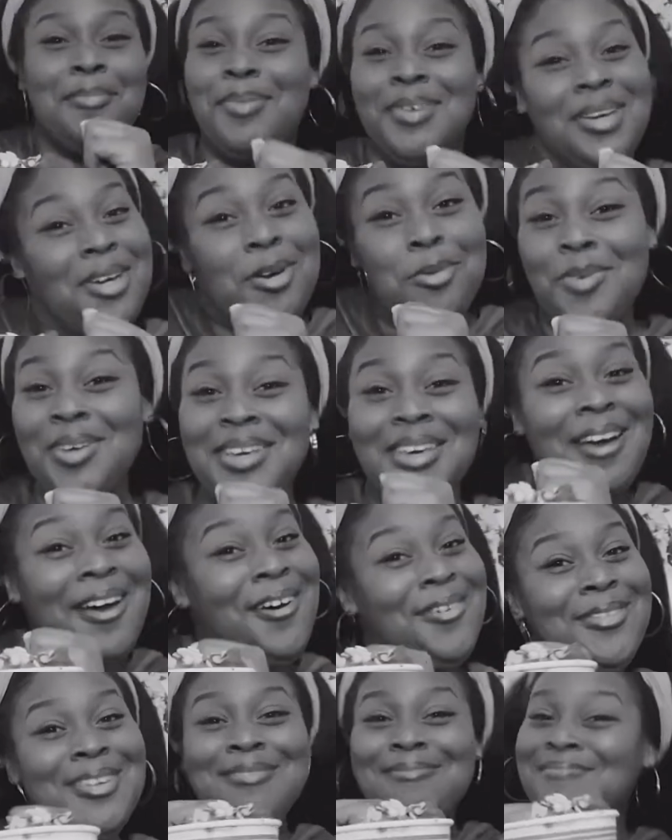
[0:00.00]
but here we
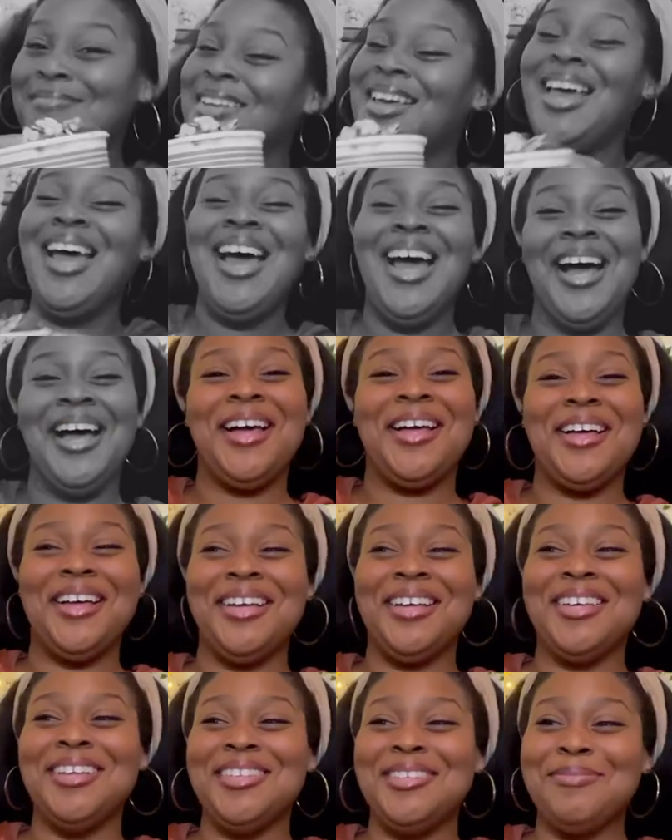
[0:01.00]
go.
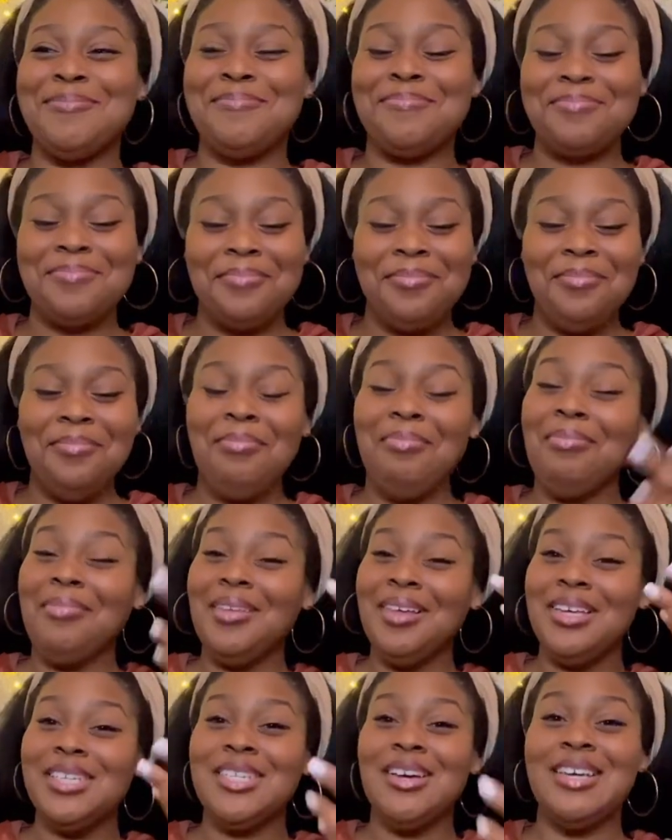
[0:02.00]
Uh,
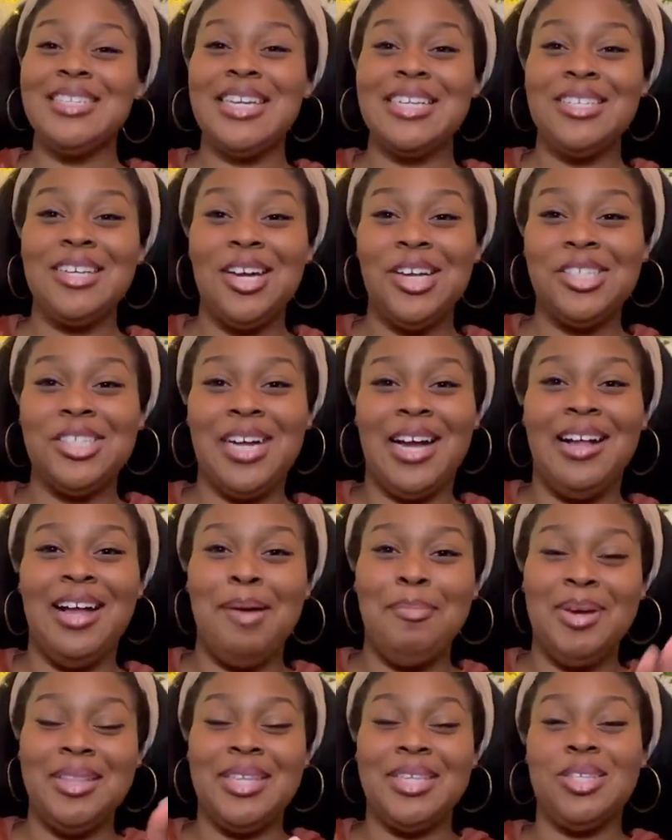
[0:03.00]
so as I told y'all,
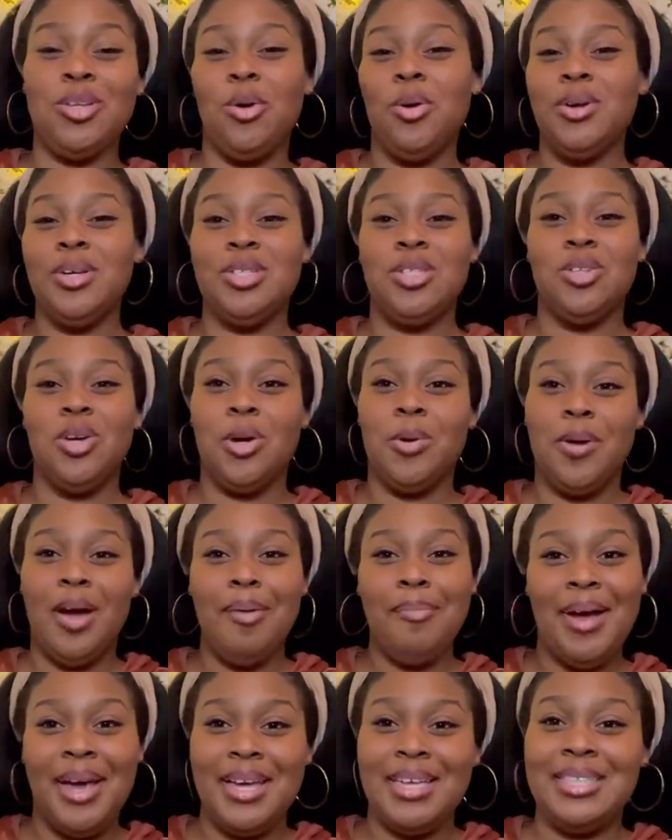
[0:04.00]
I'm at this corner store
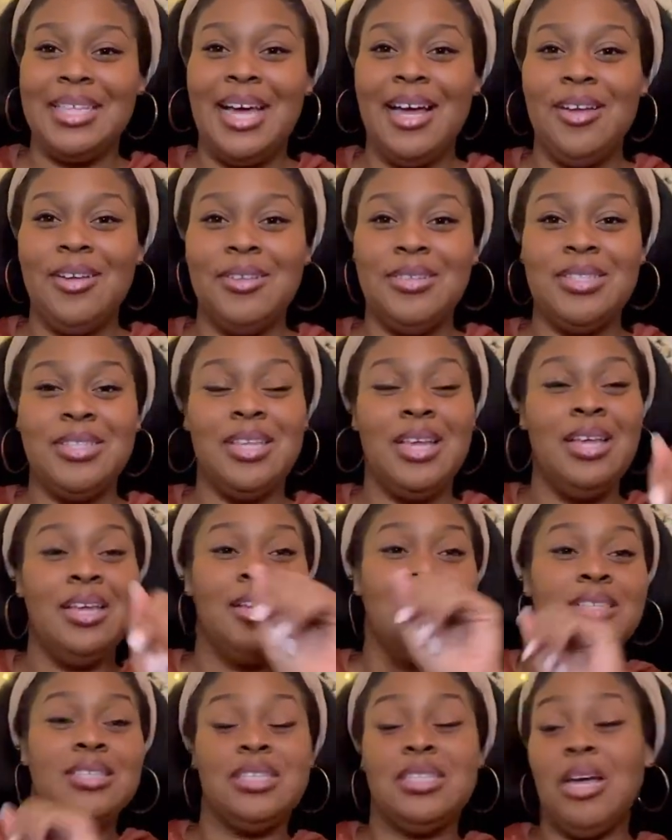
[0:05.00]
right by his house.
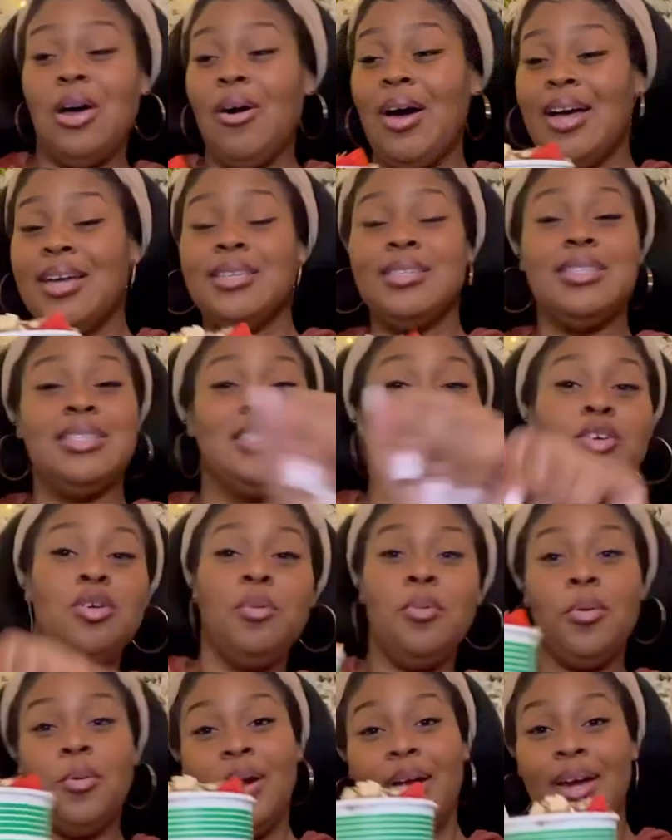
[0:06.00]
So I
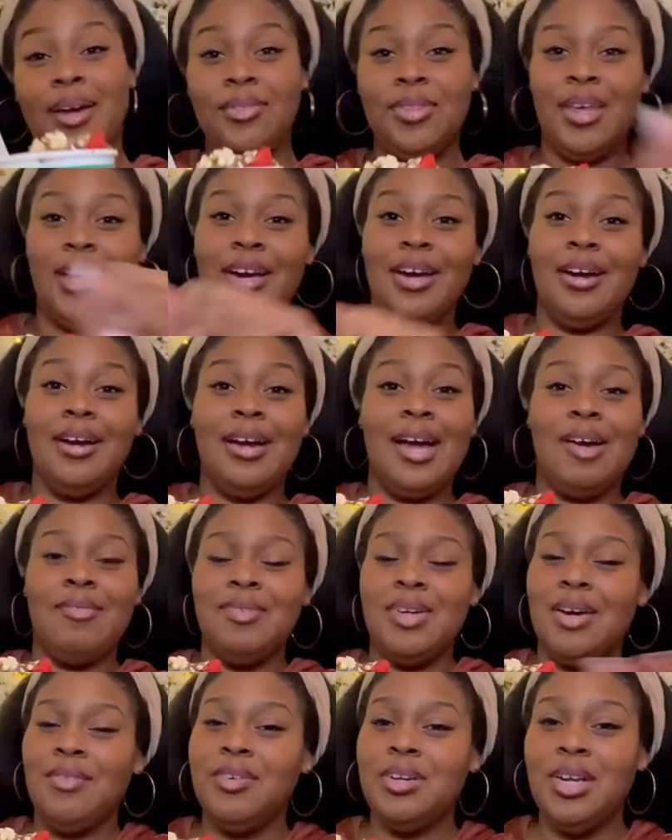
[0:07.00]
zoom around there. I've
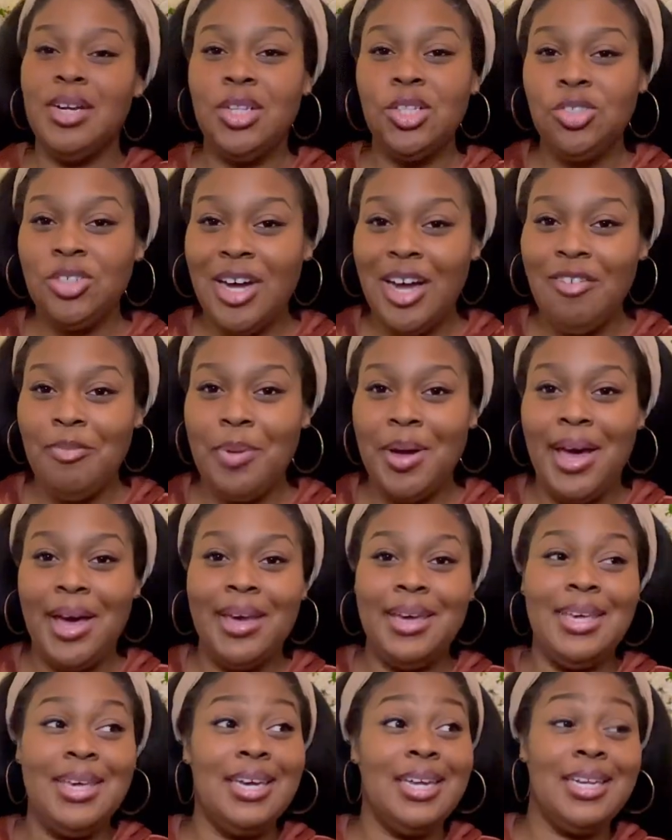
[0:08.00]
never done a
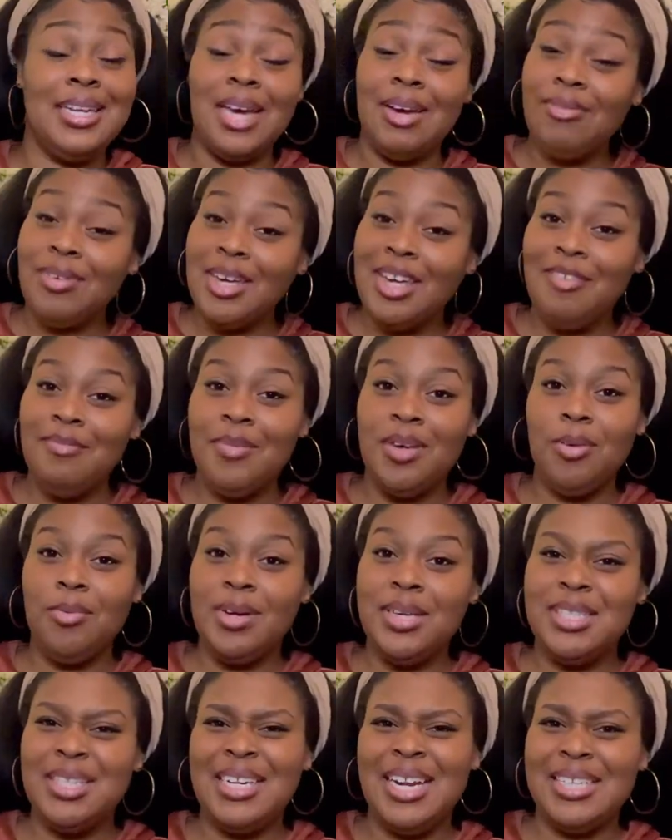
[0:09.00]
drive-by. He had never given me a
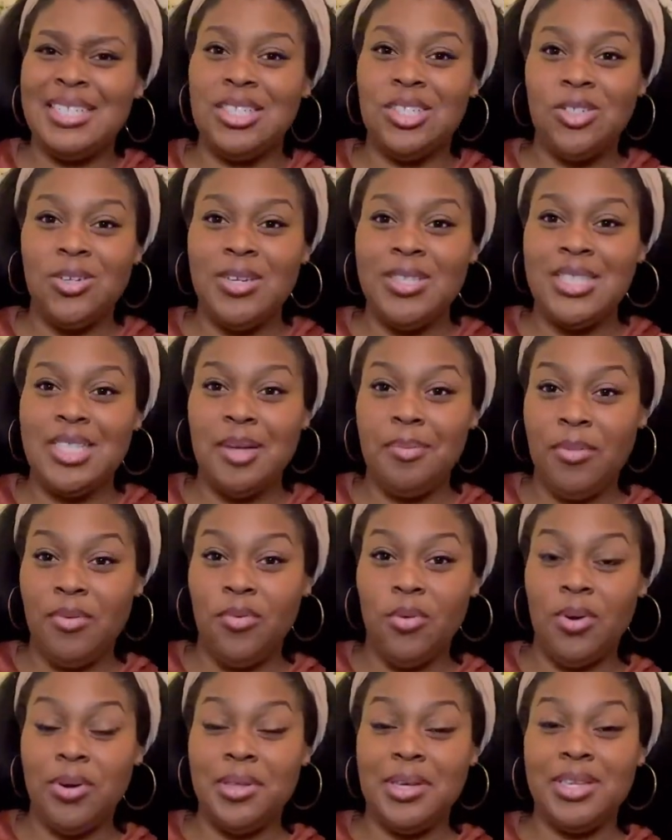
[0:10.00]
reason not to trust him
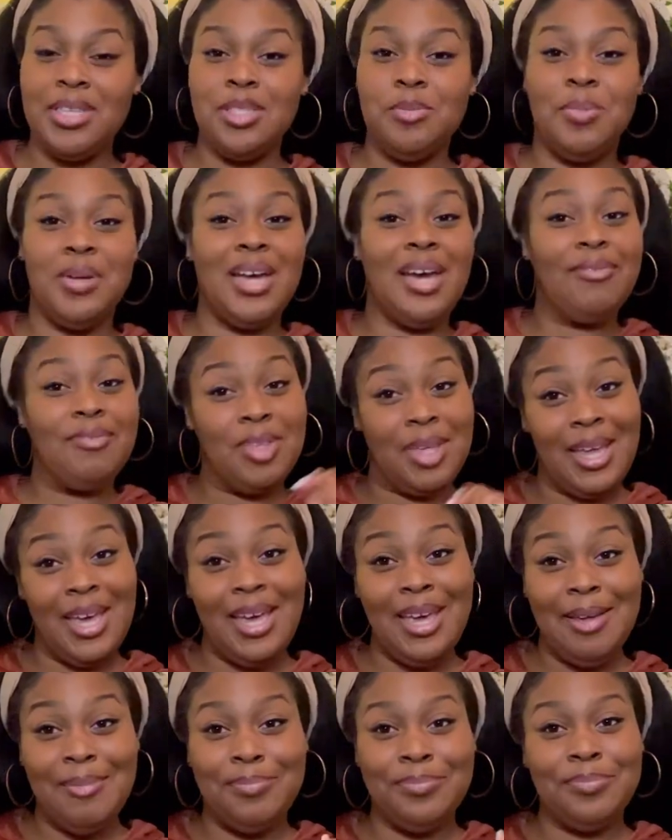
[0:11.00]
before this. But after
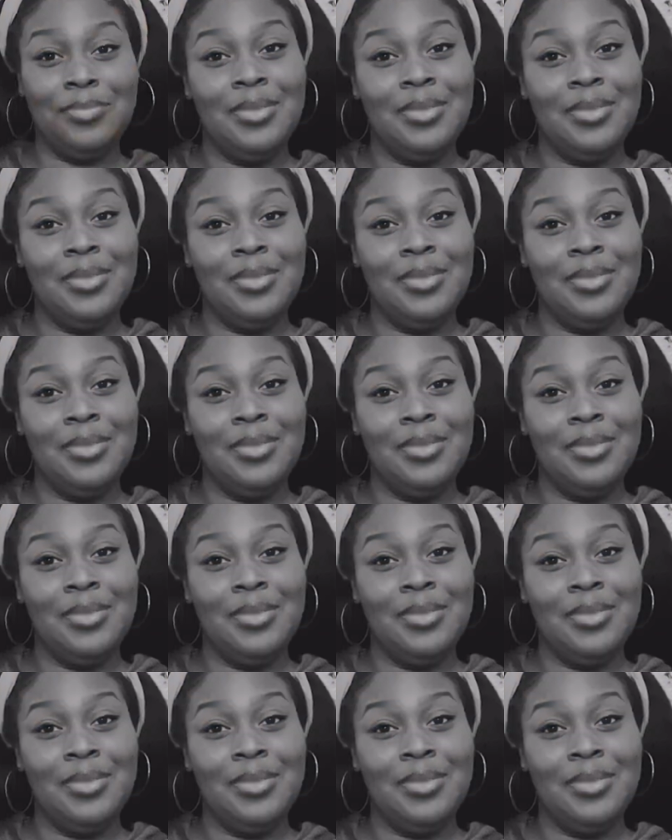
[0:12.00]
that,